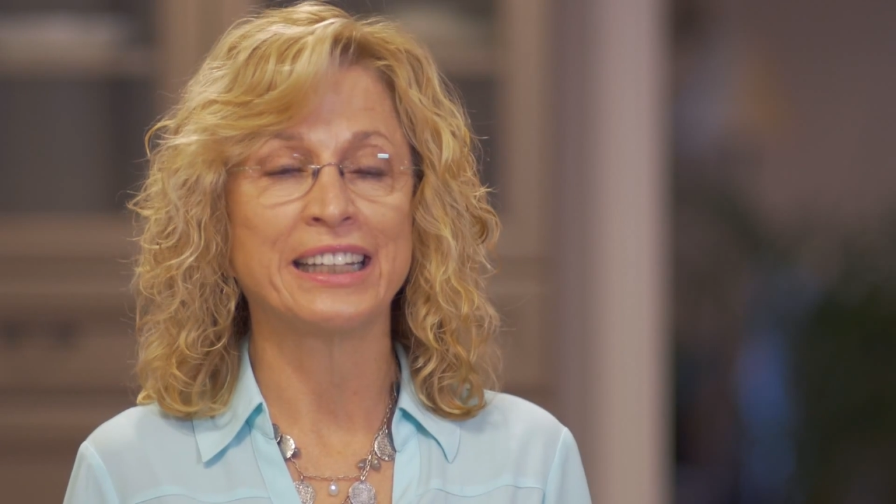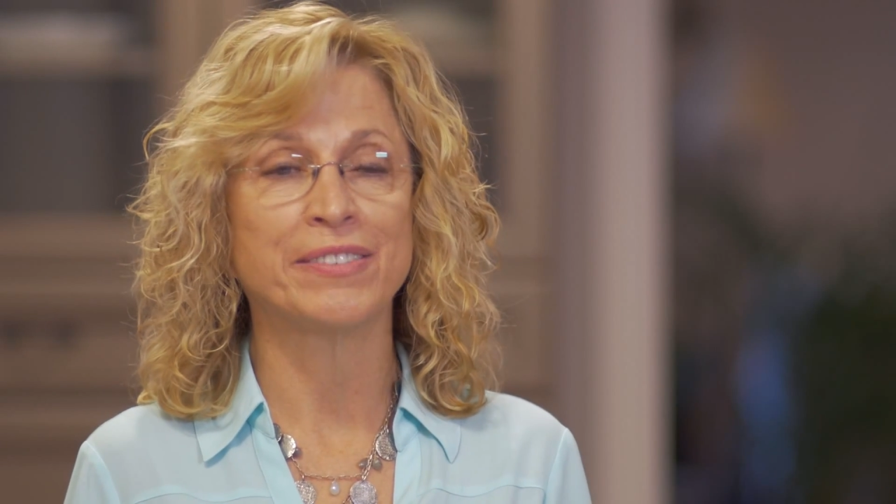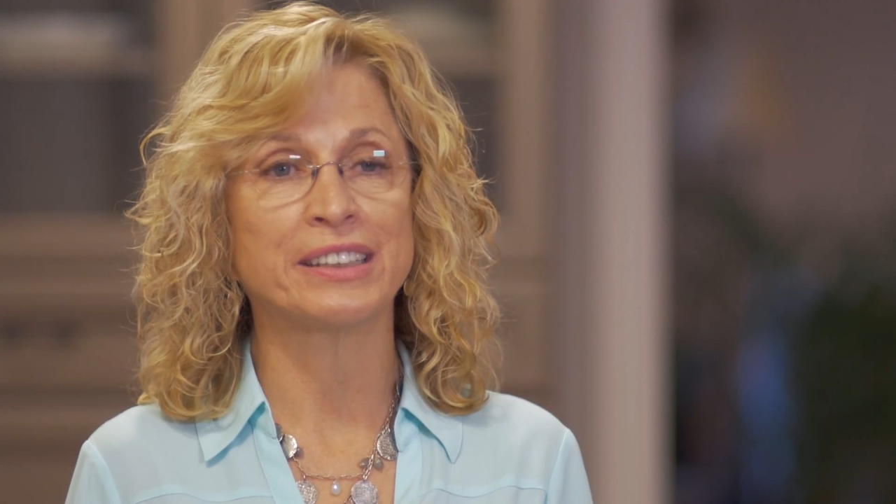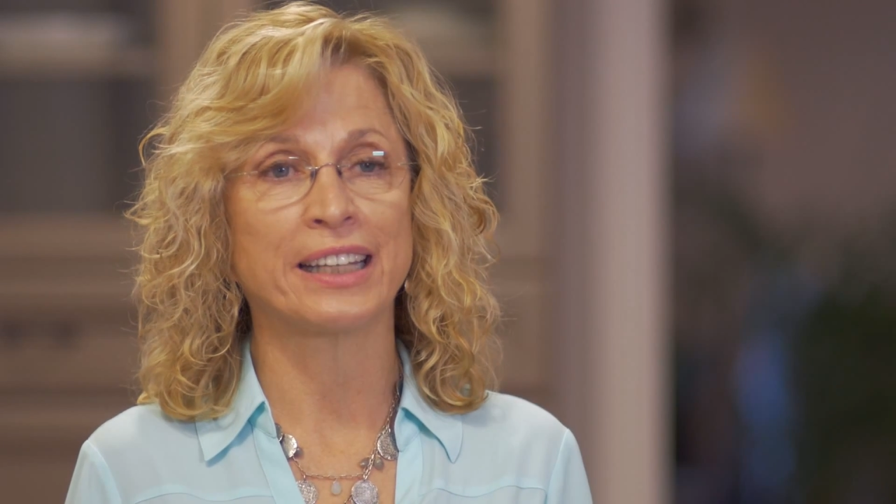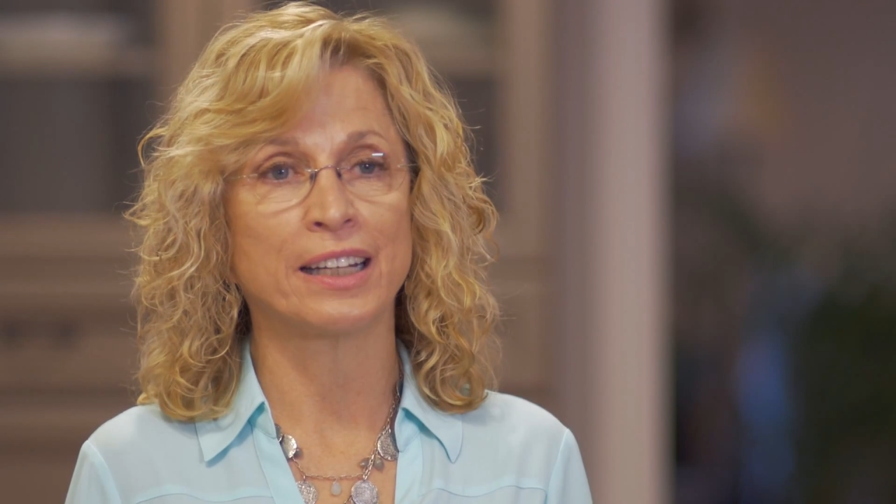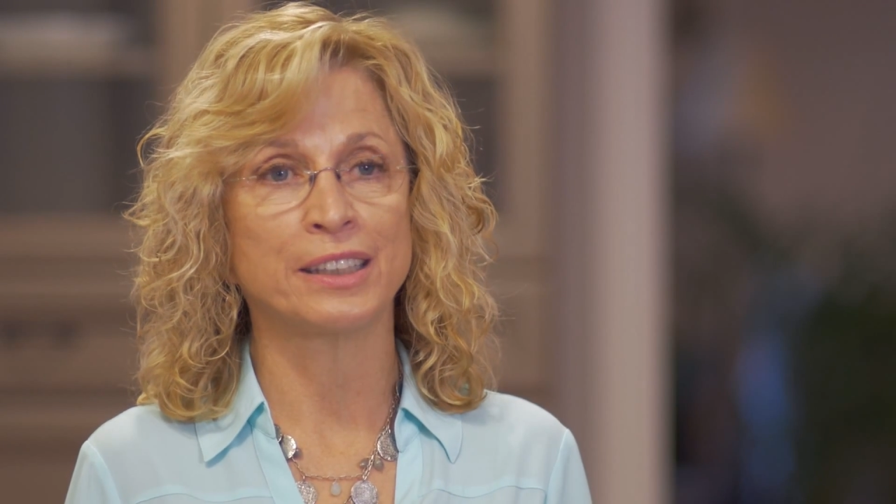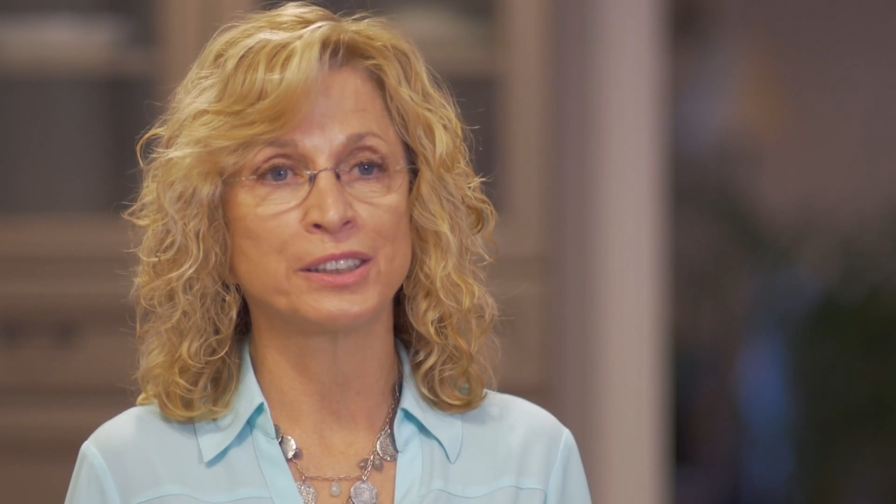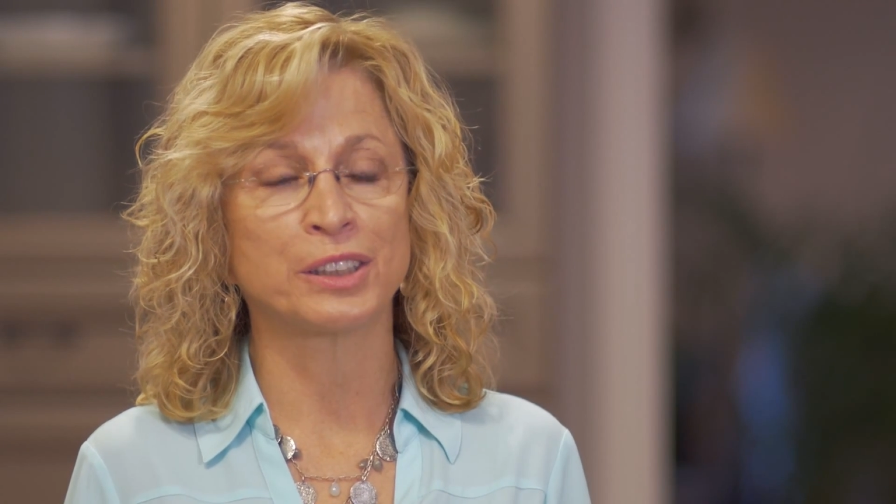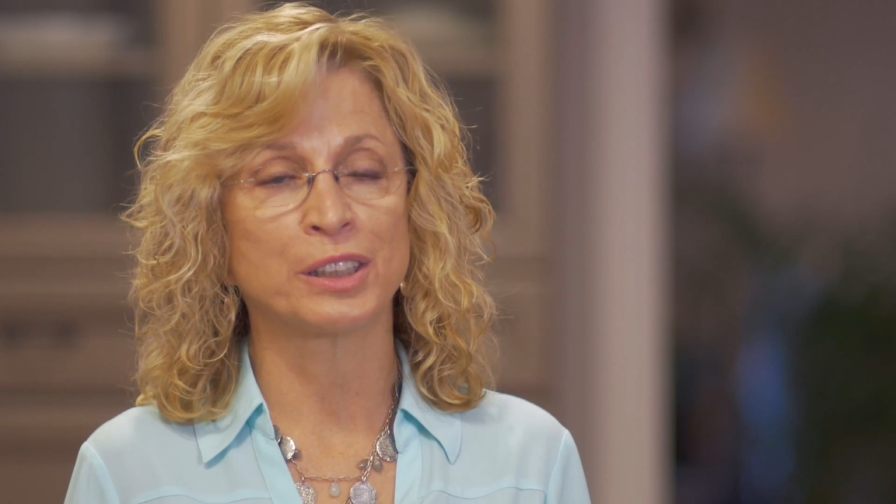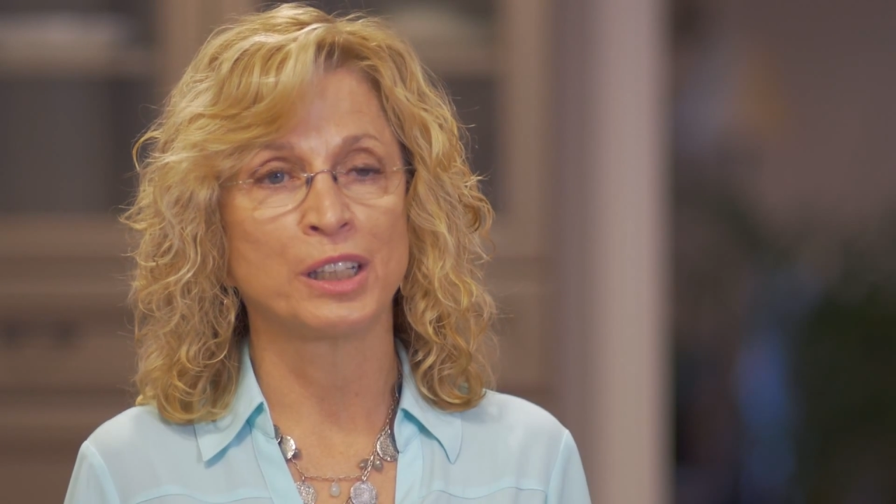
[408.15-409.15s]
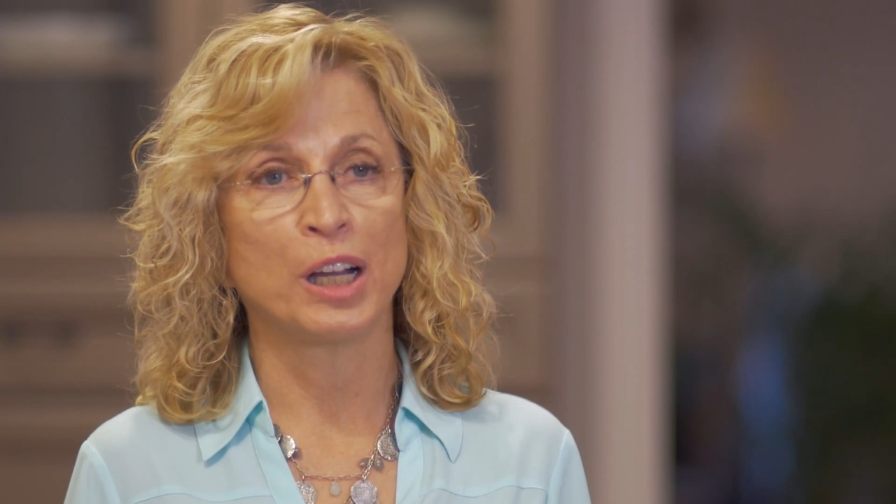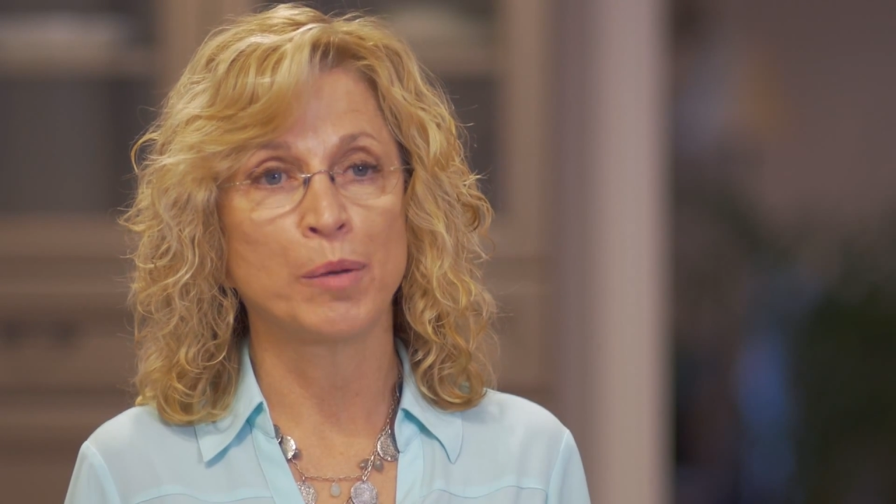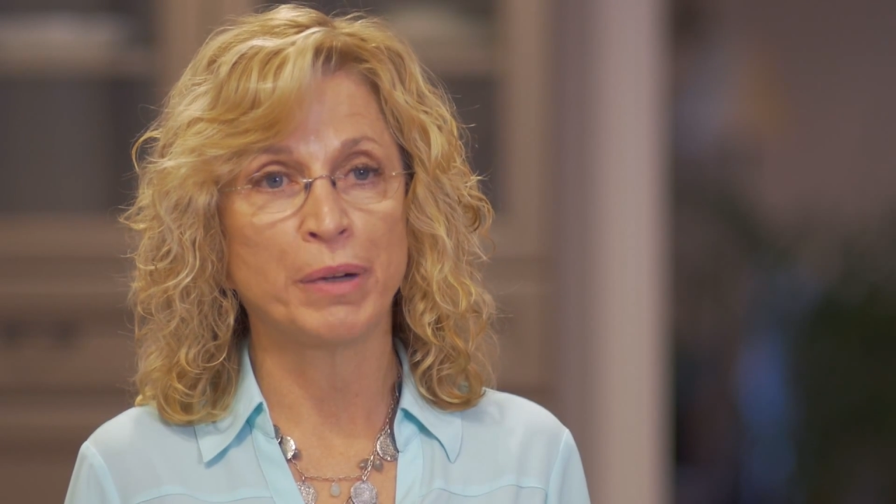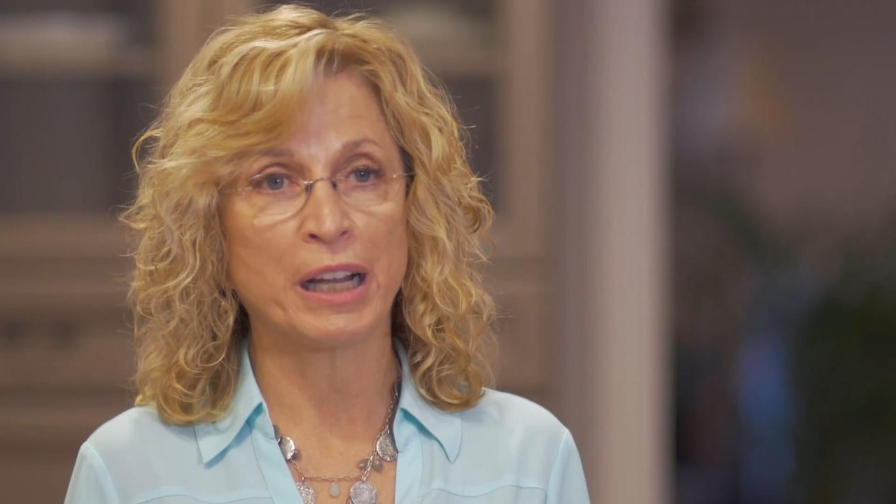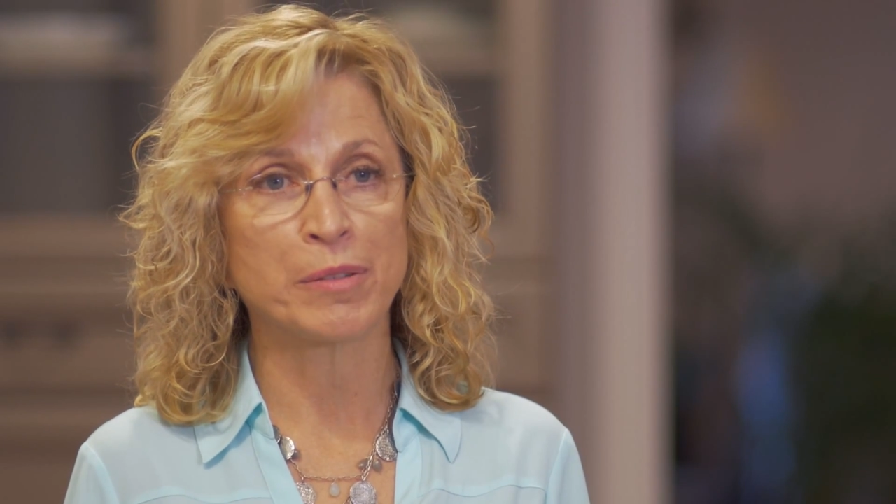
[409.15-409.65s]
even get under a
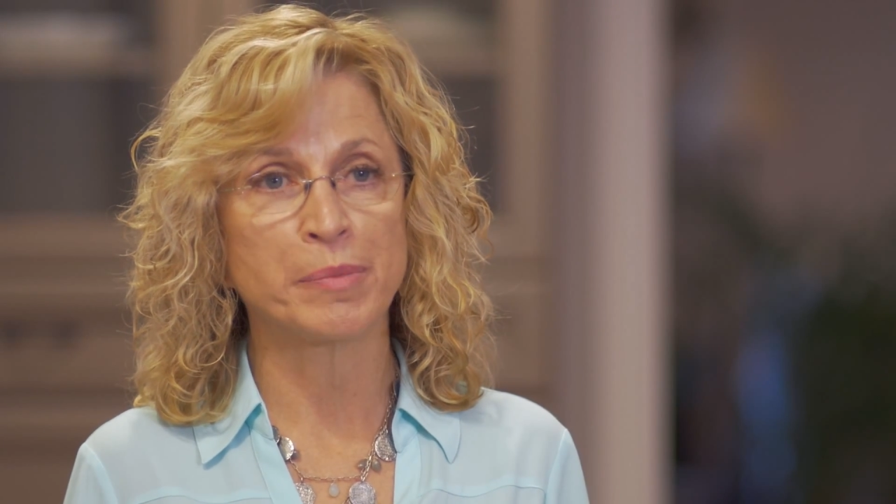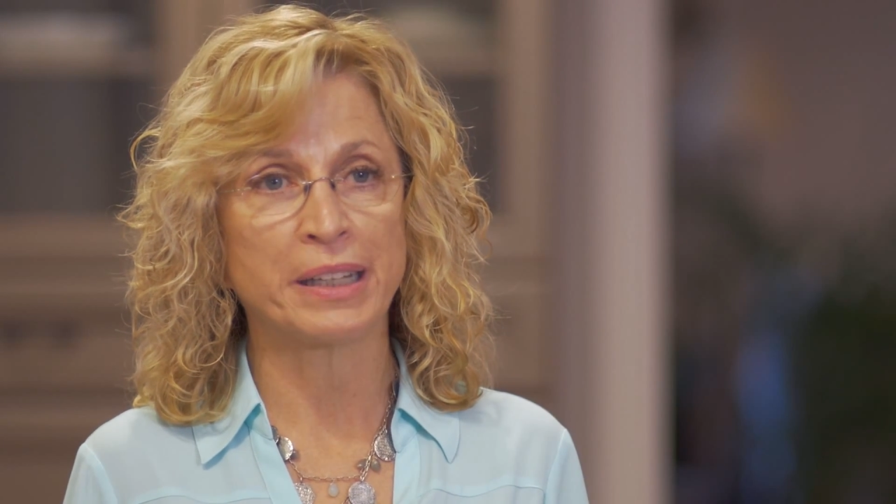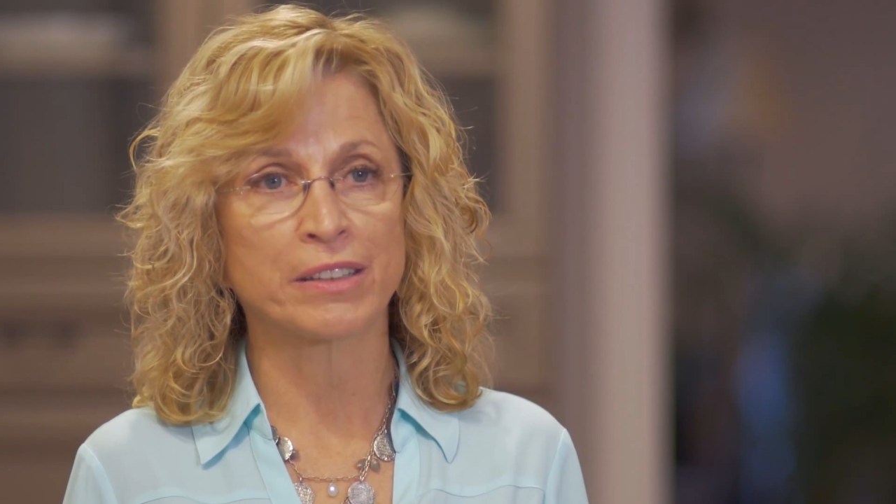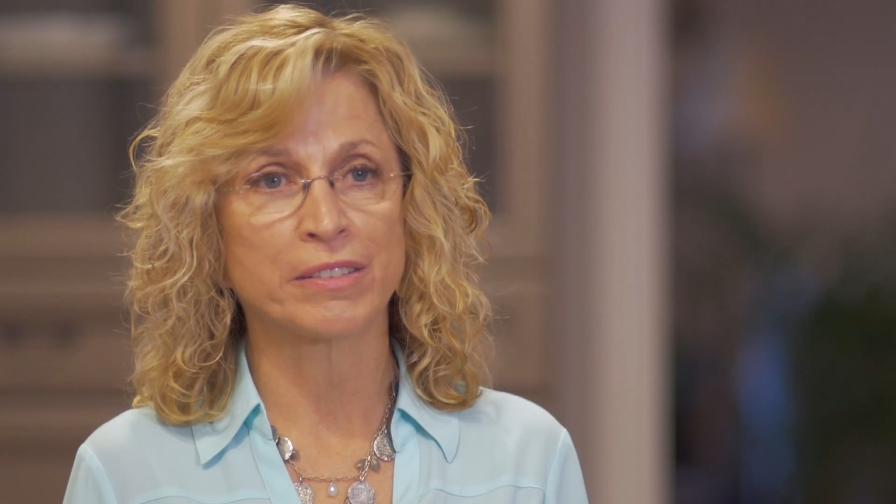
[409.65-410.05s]
biomimetic